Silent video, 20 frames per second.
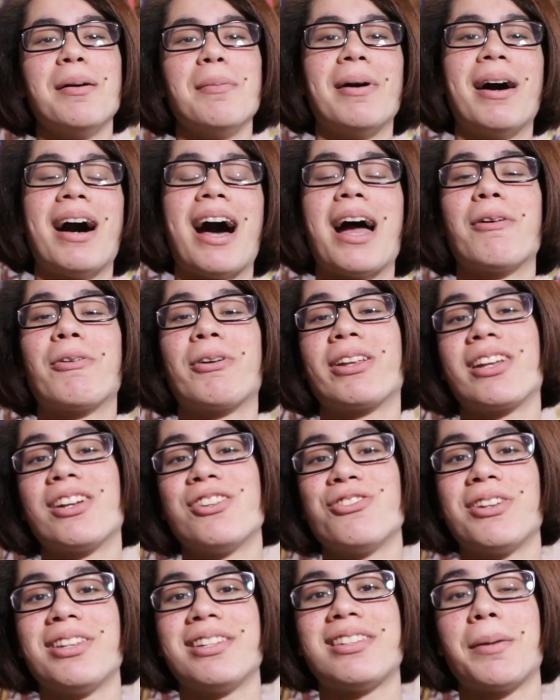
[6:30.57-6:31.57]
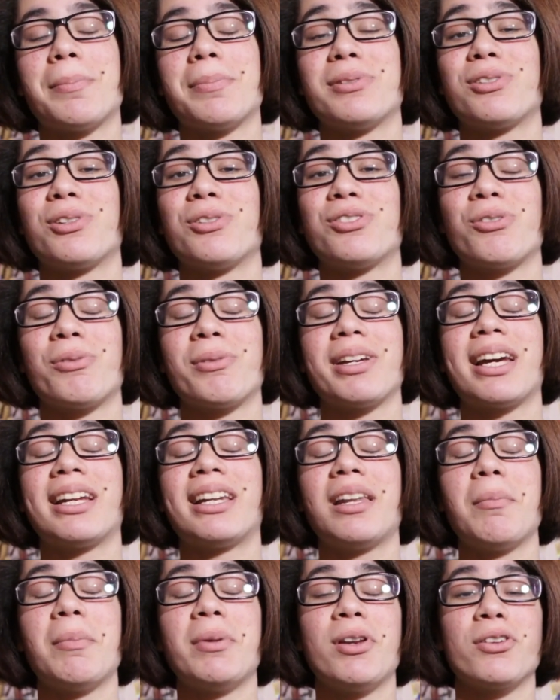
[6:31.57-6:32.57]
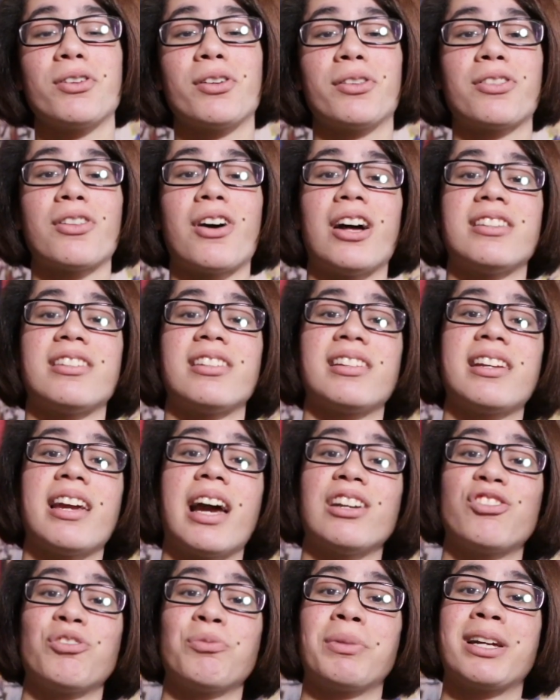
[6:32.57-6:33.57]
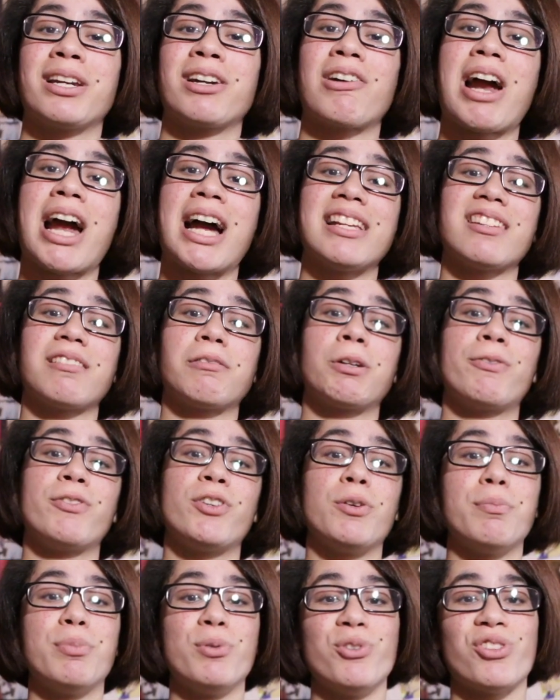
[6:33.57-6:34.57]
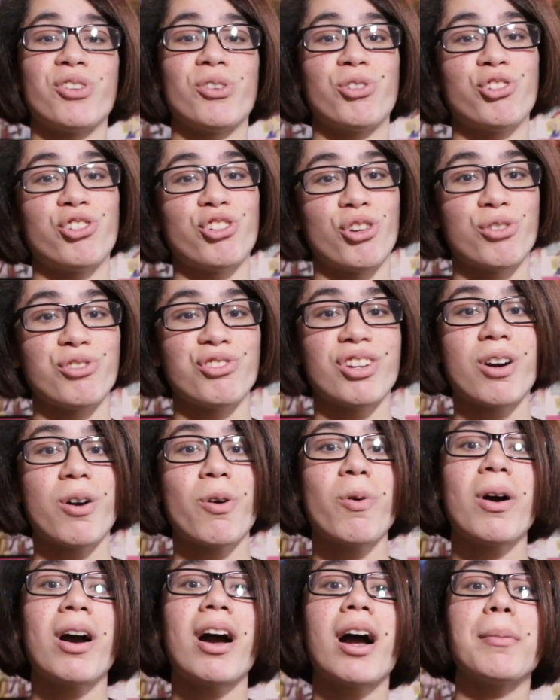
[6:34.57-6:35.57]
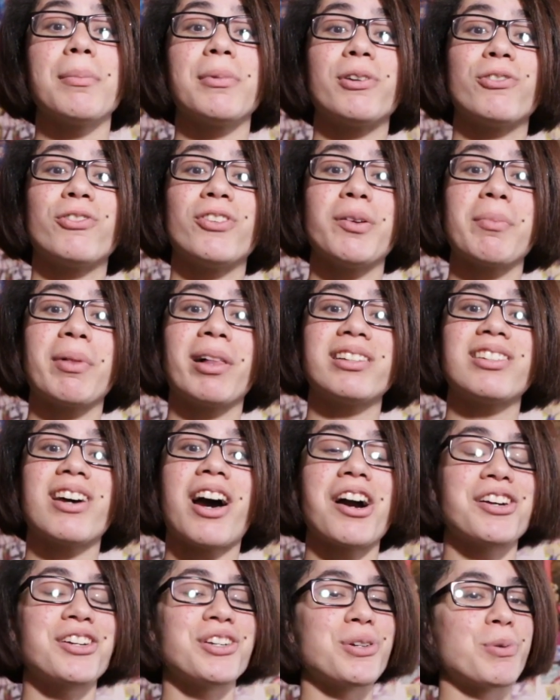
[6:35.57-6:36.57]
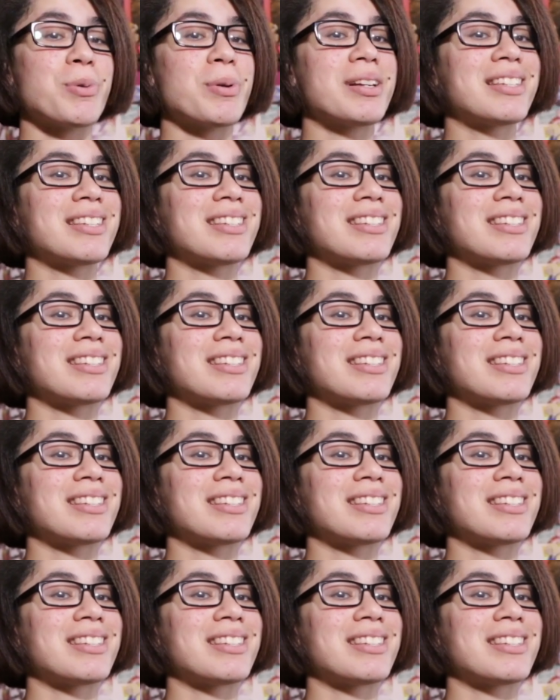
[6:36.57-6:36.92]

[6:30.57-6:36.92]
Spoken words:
But I really enjoyed this episode, so again, let me know your thoughts and catch you later as I review Buso Shoujo. I'm your female otaku,